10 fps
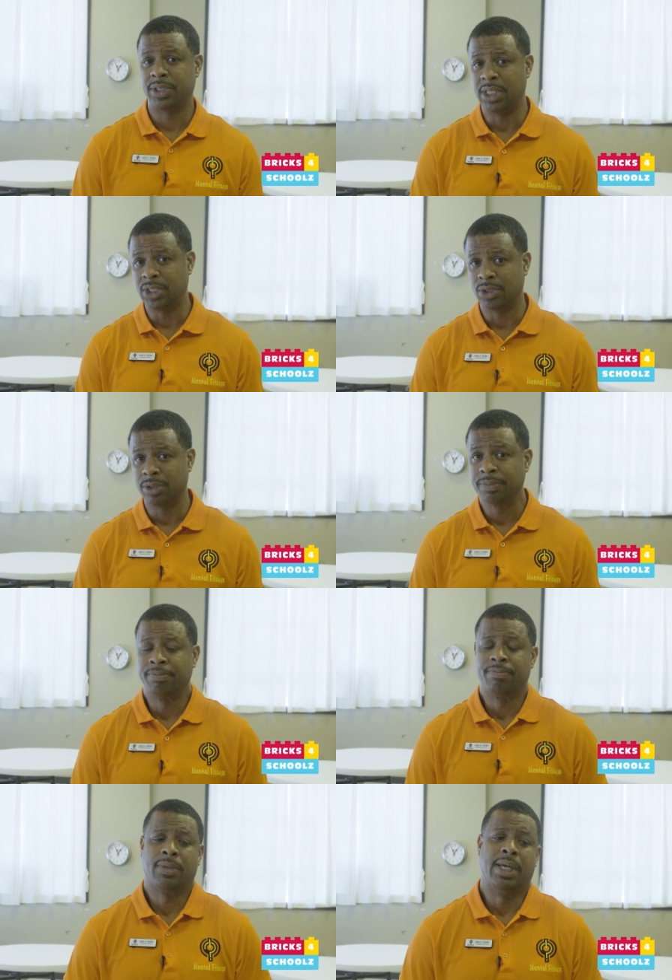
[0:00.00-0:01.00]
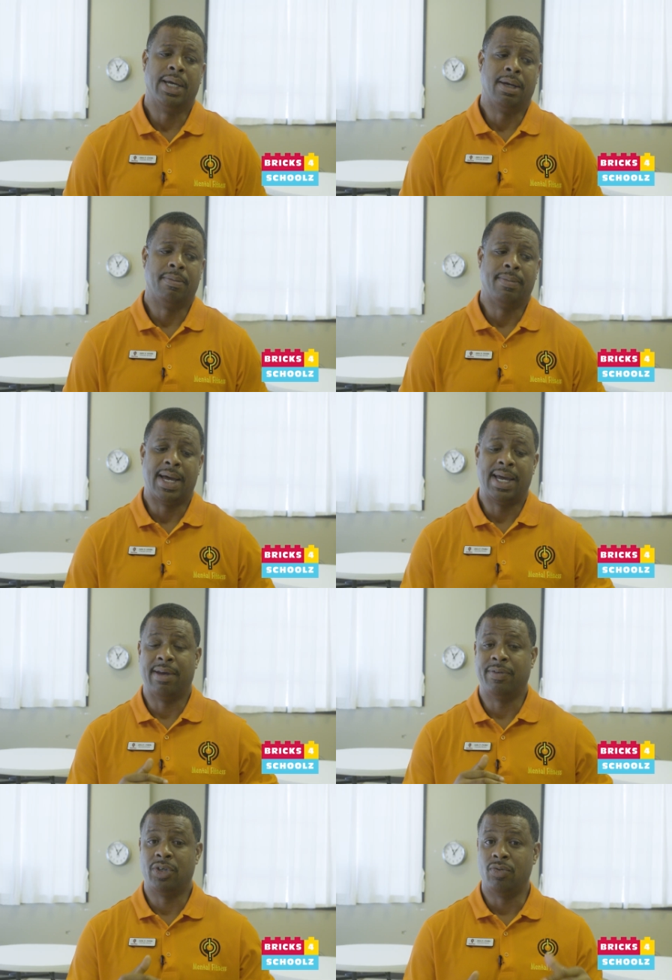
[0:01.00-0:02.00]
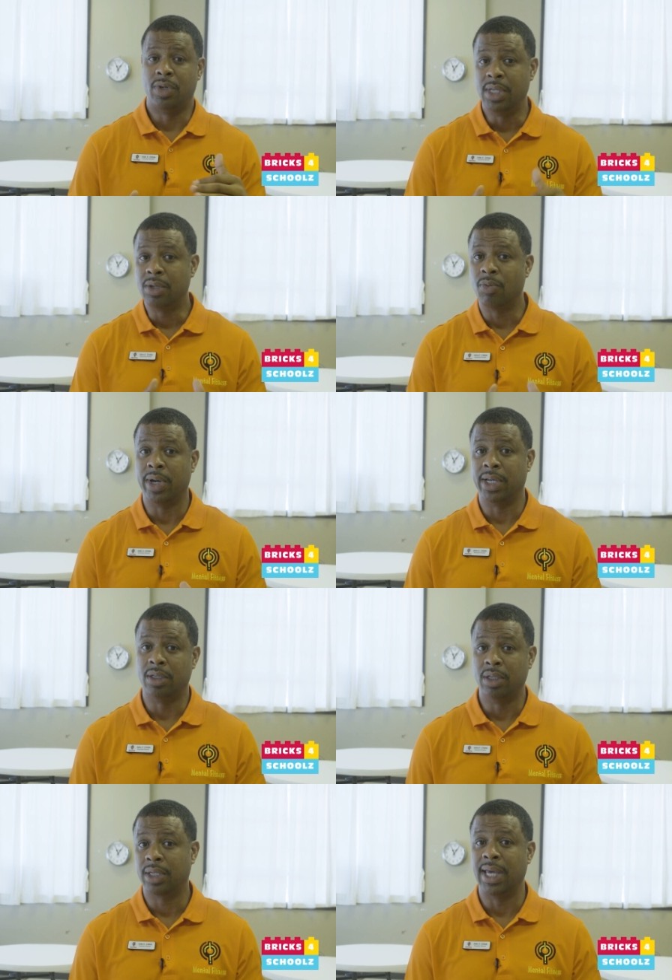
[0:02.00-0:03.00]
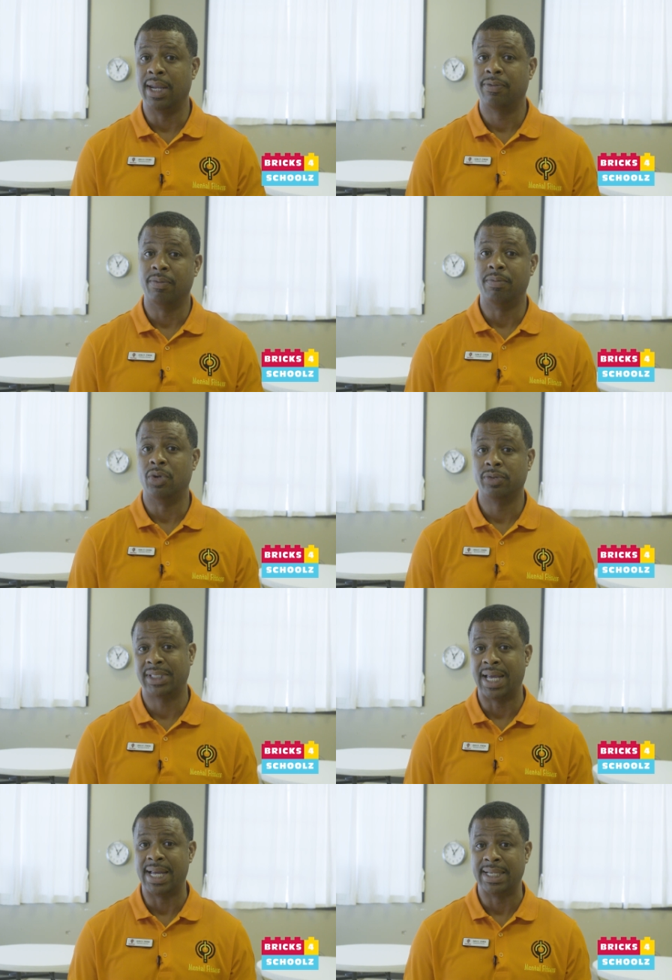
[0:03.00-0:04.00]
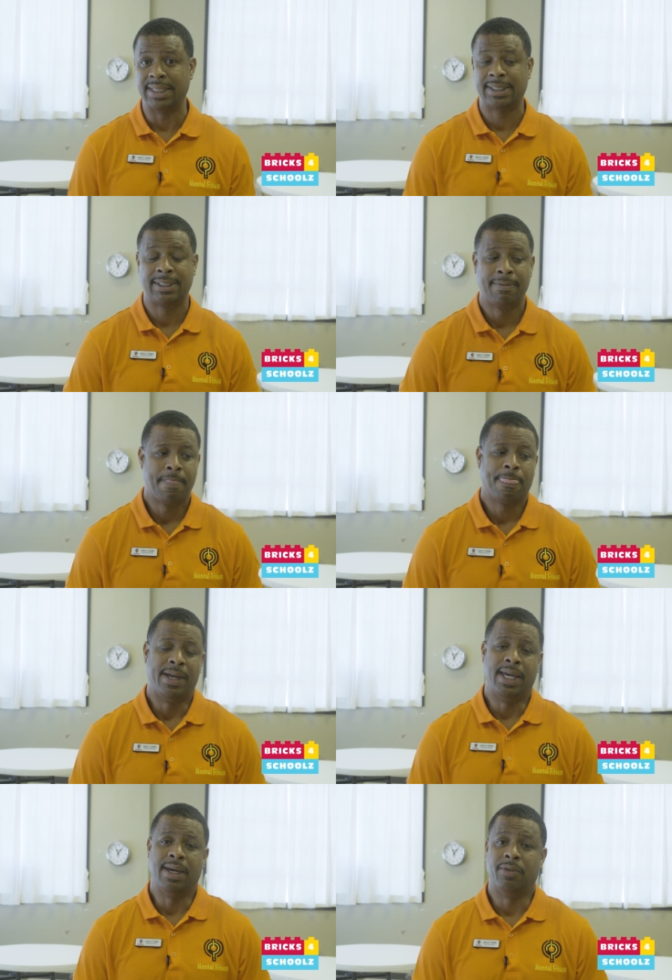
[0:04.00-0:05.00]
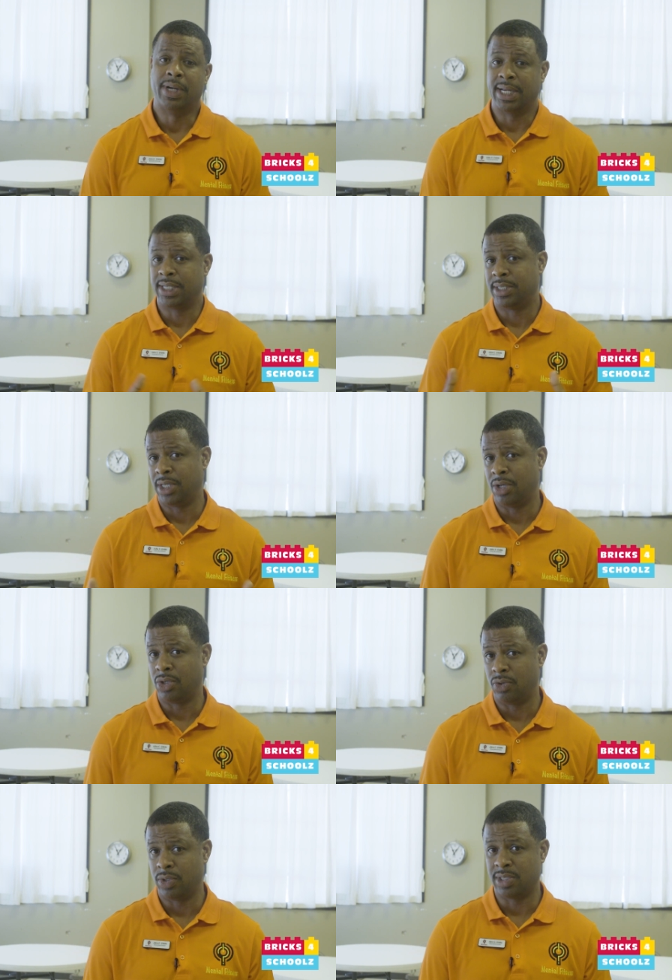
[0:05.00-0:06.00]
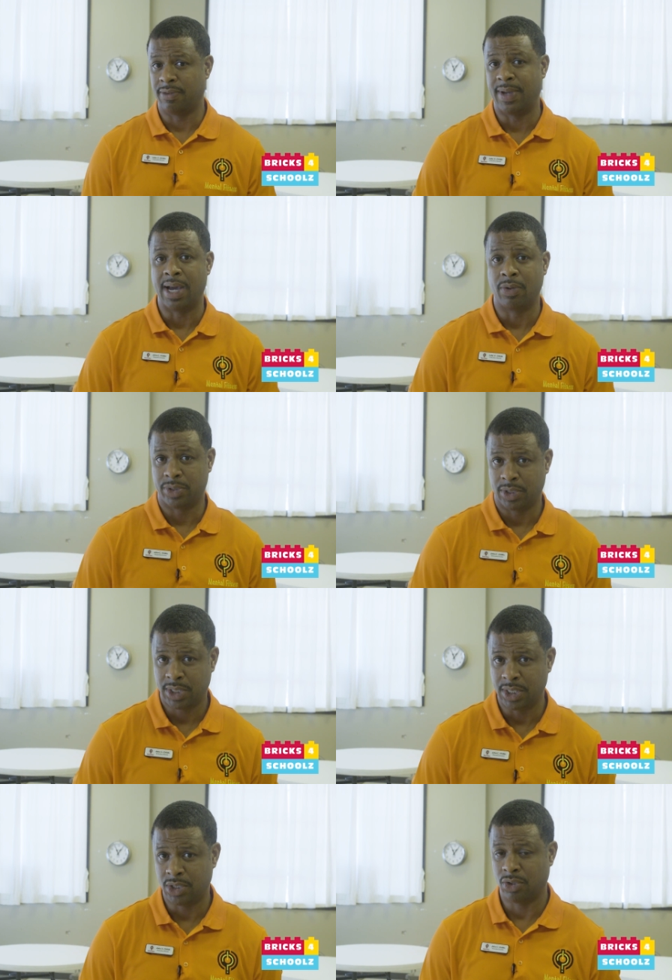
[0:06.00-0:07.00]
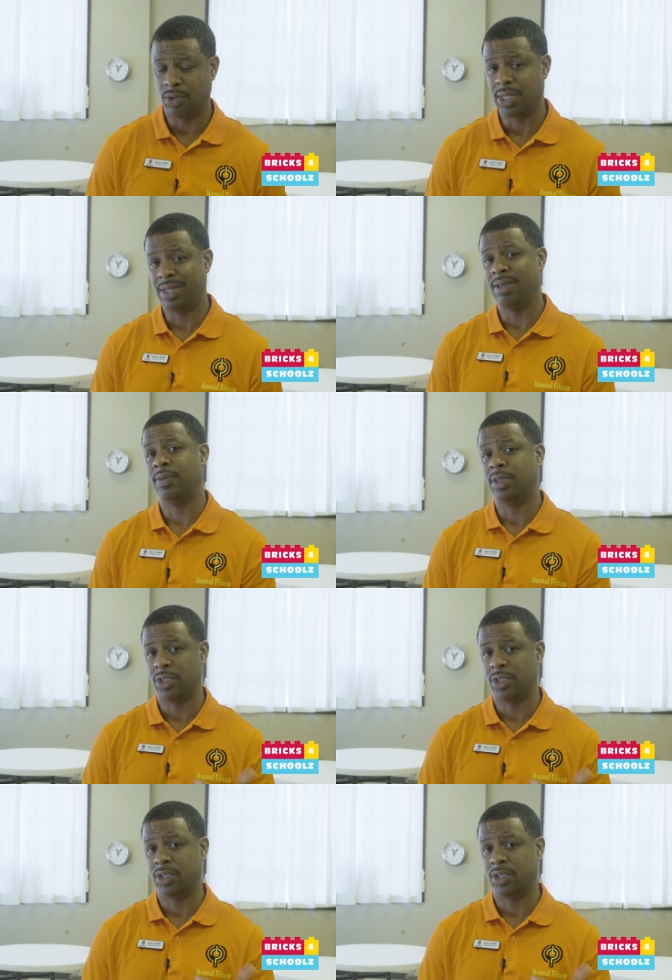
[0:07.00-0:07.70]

teacher, um, I have a unique way to look at it from both sides. And what I can tell you is if I was a teacher and given